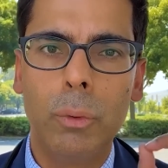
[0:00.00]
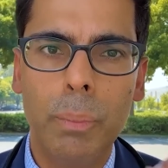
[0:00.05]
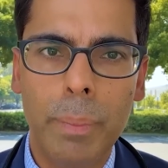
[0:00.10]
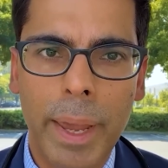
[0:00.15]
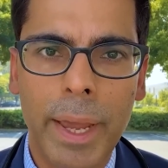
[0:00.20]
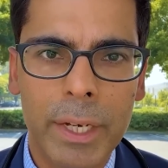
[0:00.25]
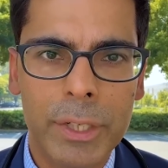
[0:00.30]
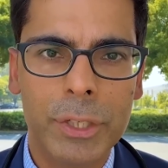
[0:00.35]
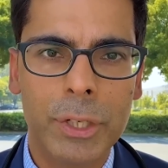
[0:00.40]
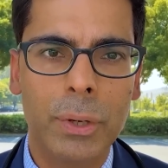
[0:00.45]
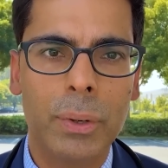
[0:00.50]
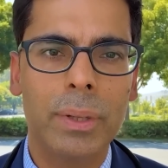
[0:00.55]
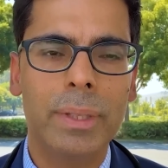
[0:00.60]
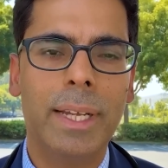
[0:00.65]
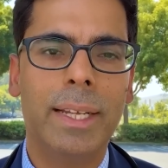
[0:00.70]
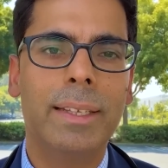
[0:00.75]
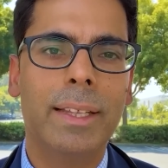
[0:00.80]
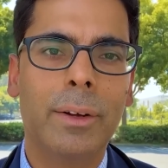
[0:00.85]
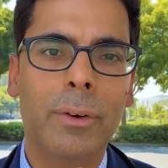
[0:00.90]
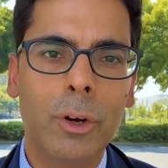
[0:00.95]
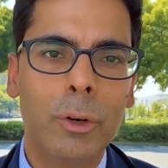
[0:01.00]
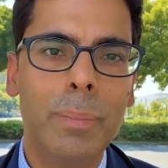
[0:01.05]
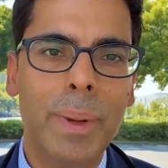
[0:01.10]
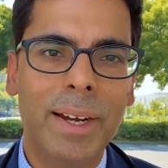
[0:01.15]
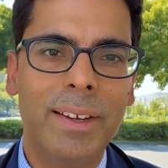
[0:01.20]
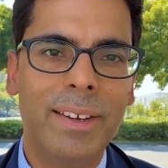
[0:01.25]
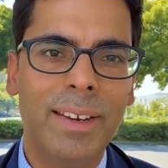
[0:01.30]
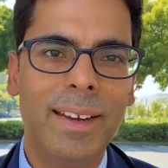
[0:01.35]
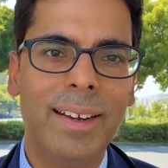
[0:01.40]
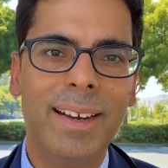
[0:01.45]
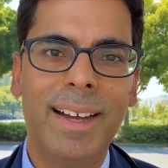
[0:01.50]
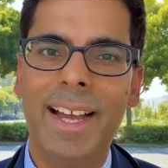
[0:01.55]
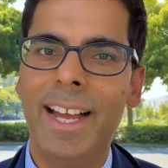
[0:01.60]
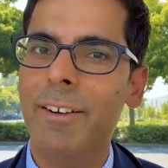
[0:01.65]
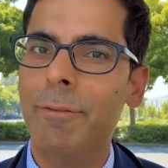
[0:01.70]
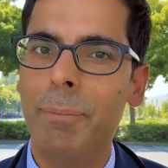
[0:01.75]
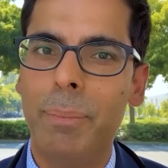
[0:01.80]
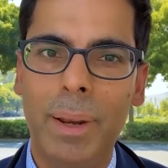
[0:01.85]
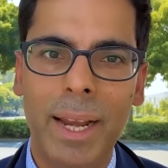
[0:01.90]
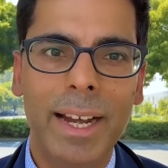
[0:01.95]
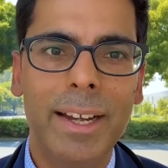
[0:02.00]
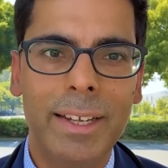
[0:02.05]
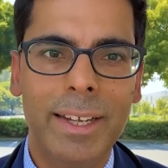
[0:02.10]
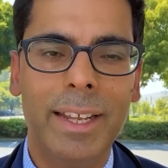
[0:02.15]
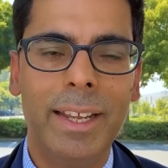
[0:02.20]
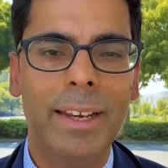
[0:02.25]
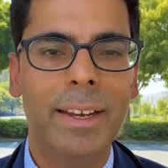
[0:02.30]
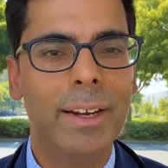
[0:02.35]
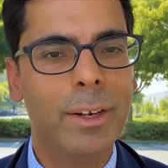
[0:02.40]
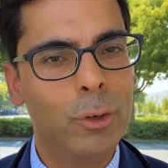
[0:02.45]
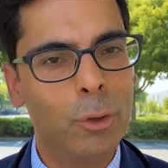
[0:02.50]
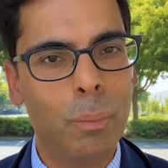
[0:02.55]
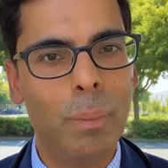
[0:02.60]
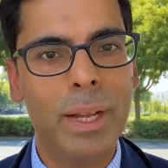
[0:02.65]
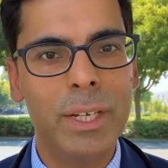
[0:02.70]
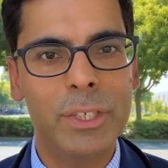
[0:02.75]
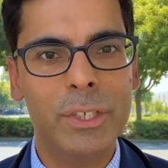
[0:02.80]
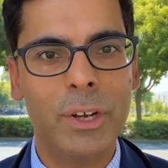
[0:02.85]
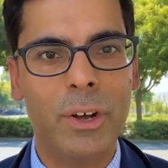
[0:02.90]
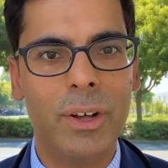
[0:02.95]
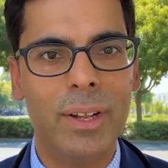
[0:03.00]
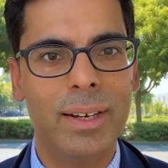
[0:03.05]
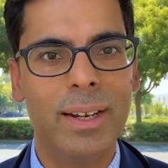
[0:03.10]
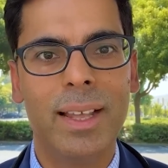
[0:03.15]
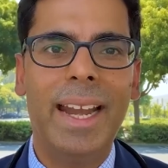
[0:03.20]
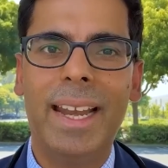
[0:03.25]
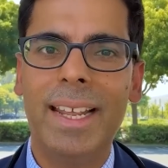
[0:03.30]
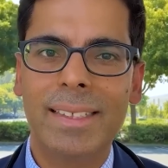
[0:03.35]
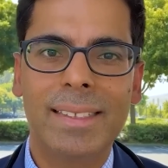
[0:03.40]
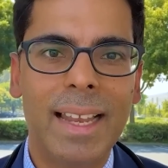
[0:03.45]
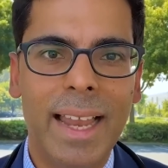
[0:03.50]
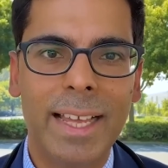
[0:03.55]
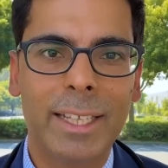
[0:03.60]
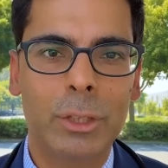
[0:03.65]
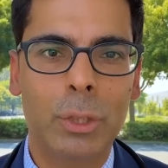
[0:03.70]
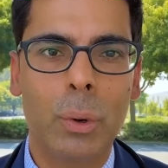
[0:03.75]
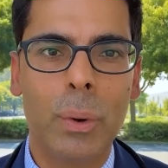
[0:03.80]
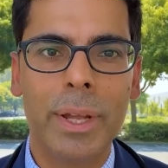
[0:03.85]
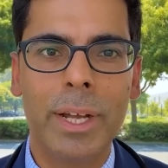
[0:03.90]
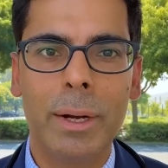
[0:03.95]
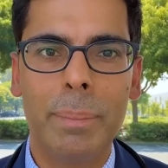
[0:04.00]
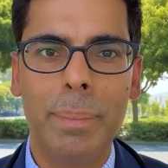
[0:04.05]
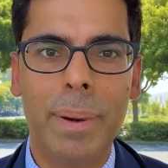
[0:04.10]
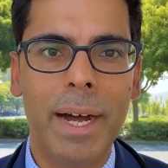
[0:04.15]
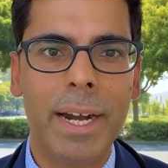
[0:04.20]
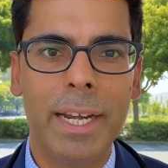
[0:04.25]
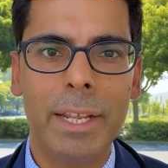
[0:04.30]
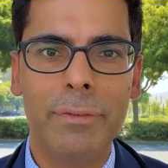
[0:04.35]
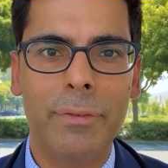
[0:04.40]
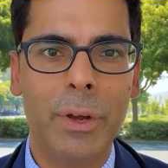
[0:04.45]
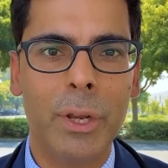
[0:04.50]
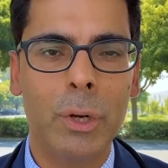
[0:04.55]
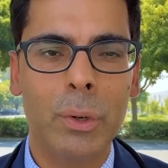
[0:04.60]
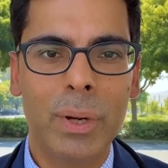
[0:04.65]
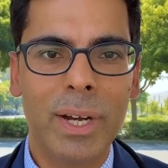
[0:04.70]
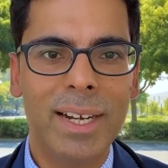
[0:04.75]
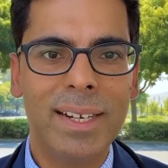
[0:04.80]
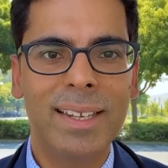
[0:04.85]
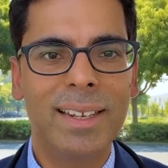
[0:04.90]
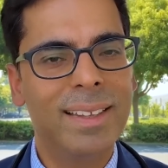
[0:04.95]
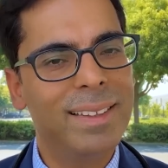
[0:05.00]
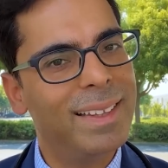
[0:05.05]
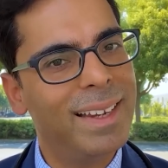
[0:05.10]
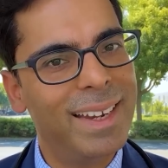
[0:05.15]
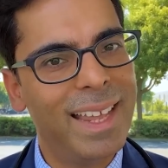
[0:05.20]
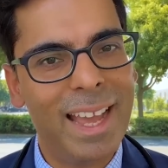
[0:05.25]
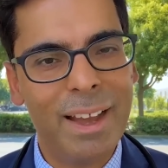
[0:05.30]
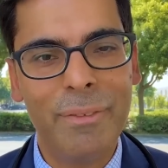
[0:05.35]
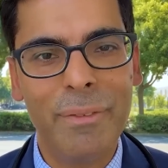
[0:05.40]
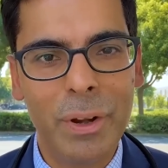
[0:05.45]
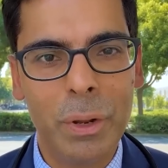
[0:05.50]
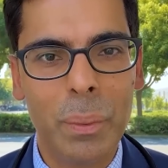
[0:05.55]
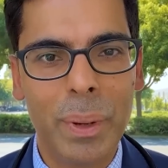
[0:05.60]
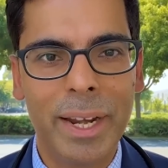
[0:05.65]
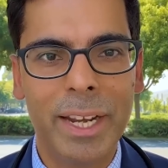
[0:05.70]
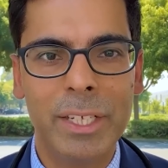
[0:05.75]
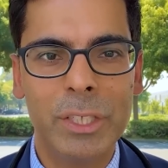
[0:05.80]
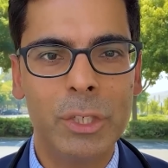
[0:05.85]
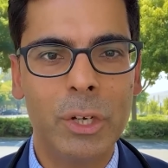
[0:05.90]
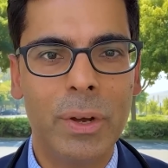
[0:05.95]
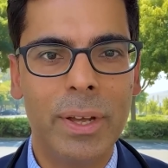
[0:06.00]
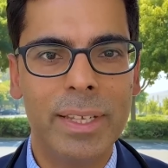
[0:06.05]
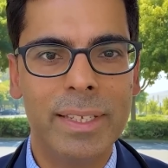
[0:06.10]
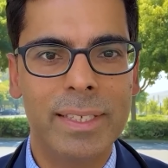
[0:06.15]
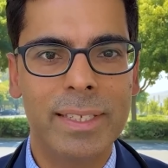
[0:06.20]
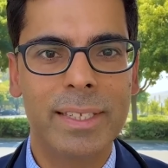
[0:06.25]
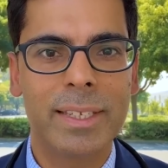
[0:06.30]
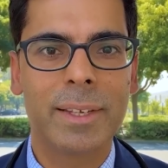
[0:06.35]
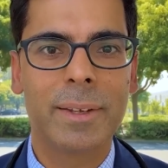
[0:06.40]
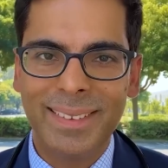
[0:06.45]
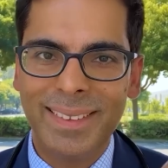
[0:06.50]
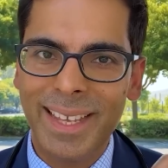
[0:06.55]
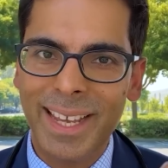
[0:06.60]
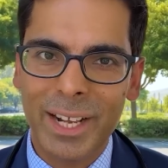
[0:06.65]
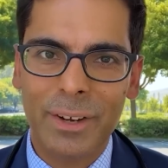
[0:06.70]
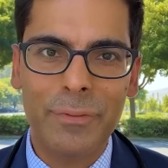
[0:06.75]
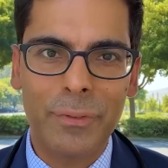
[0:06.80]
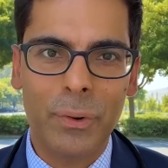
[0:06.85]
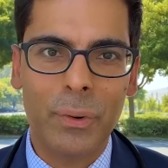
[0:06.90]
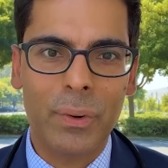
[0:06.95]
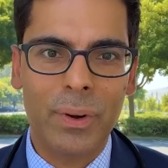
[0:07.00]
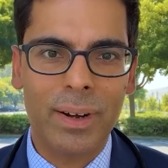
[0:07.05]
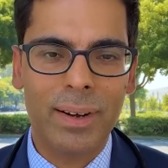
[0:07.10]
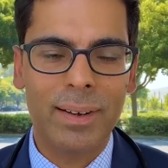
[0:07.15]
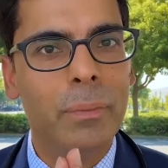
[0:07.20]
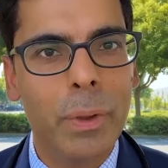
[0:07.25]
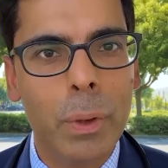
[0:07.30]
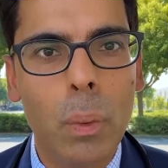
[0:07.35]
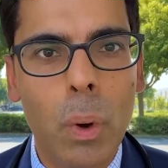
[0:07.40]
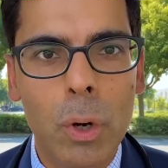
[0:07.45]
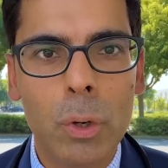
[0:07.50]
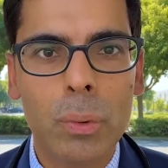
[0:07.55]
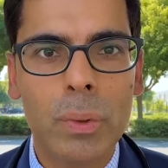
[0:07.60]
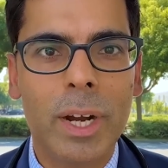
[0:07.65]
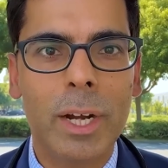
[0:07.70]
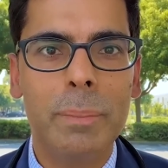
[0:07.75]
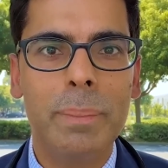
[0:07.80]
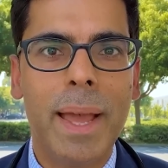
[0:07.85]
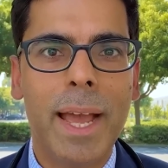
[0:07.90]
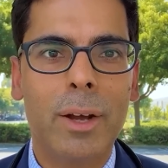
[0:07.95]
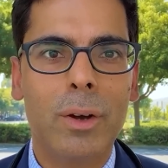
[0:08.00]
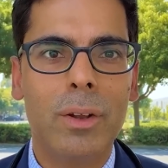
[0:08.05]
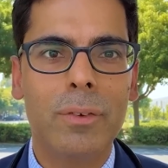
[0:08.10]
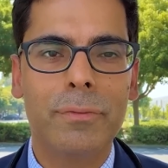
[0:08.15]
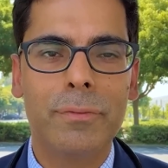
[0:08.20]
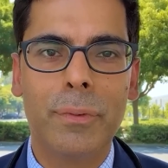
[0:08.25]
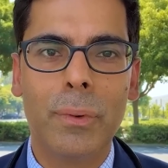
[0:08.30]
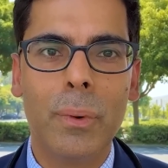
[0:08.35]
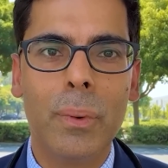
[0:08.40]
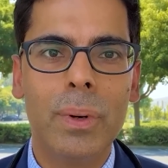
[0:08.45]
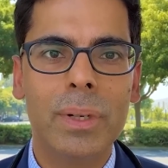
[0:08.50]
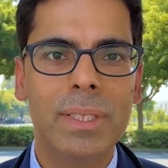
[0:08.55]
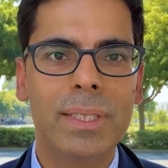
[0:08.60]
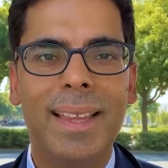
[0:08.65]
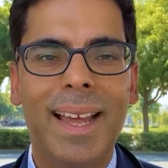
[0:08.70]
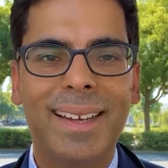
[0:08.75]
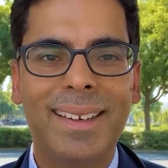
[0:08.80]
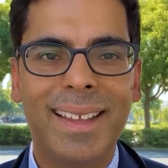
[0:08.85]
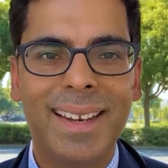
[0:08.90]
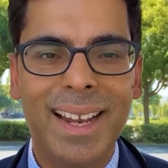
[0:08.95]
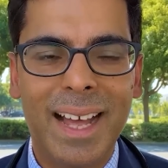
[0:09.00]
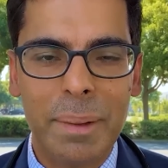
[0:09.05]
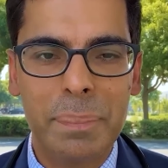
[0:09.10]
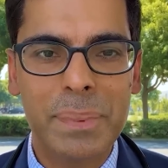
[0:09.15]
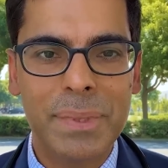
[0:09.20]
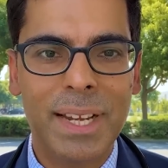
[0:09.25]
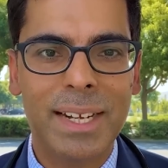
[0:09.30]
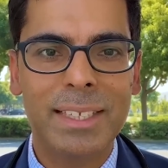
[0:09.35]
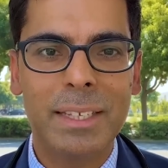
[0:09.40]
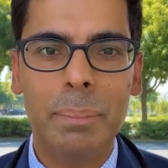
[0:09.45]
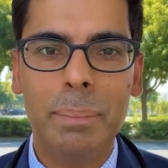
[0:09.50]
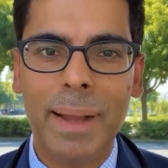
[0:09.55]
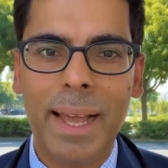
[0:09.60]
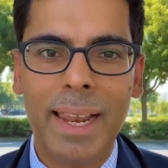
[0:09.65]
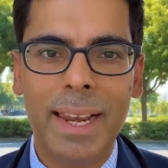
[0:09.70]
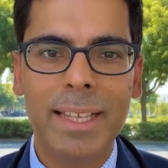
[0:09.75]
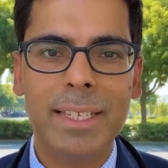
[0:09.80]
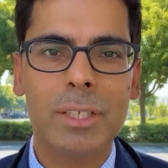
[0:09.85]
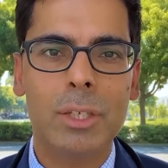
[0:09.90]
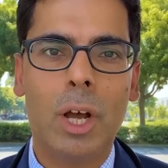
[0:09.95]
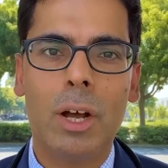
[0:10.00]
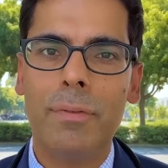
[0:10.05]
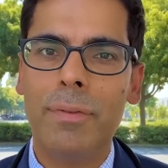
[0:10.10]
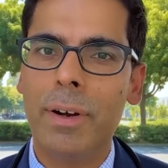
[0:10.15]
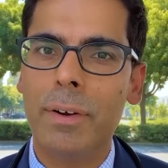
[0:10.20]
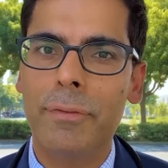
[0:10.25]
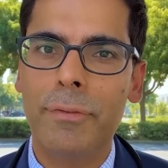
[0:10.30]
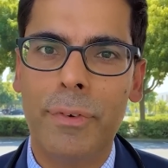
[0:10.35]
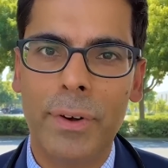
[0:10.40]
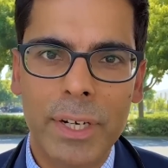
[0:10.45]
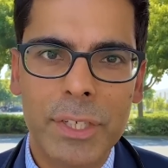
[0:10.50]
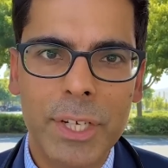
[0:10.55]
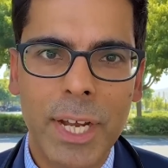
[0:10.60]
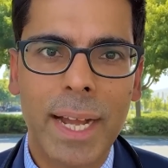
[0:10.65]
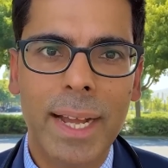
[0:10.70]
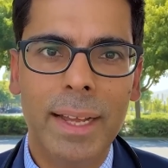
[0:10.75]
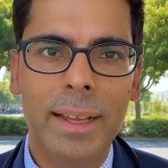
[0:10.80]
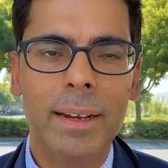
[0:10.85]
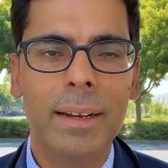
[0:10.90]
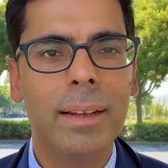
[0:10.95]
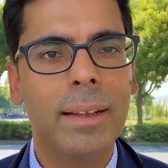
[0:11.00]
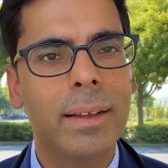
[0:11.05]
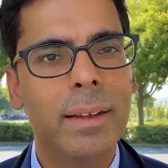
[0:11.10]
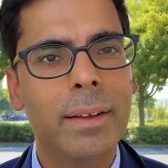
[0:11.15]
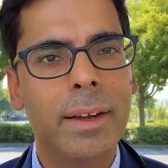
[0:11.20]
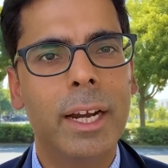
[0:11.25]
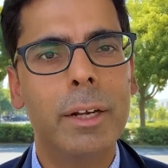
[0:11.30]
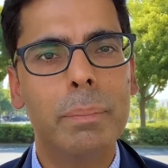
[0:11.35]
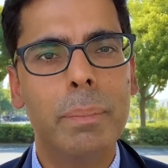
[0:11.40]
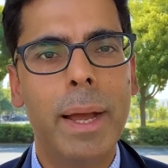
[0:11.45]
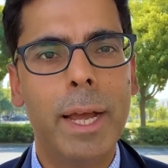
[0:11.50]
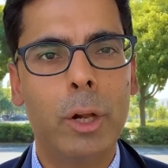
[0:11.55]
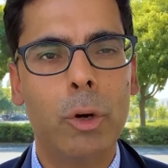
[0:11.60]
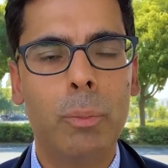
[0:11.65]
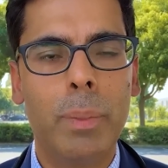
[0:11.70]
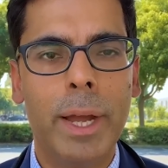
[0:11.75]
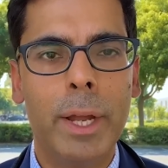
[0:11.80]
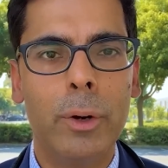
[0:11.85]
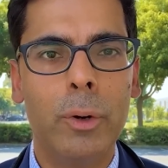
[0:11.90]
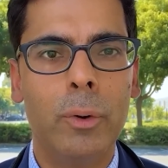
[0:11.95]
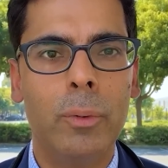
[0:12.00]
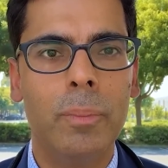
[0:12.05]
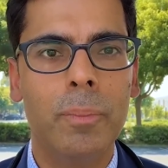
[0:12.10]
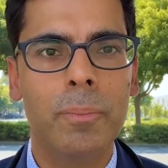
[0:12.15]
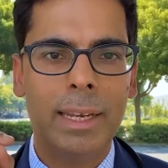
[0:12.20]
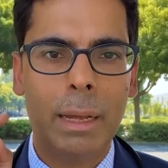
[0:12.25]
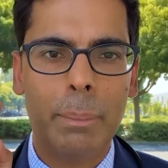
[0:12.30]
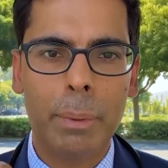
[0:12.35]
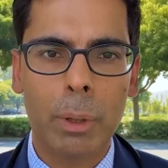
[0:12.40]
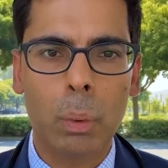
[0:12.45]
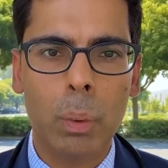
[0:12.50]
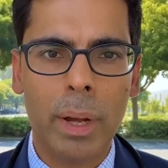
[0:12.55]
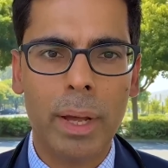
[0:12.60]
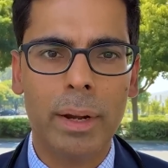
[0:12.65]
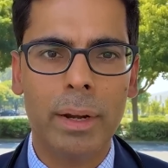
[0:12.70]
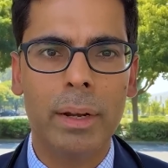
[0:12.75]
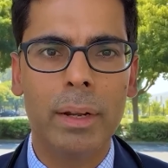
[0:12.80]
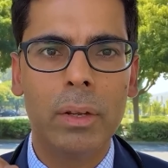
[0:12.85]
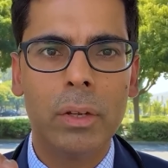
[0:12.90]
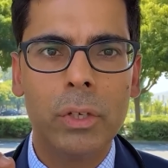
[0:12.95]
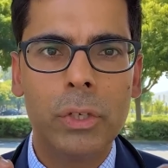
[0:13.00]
to make sure that the good bacteria have plenty to munch on. It is like throwing a party for your gut that everyone enjoys. Therefore, we want to cut back on foods that can upset the balance of our fragile gut microbiome. Number one,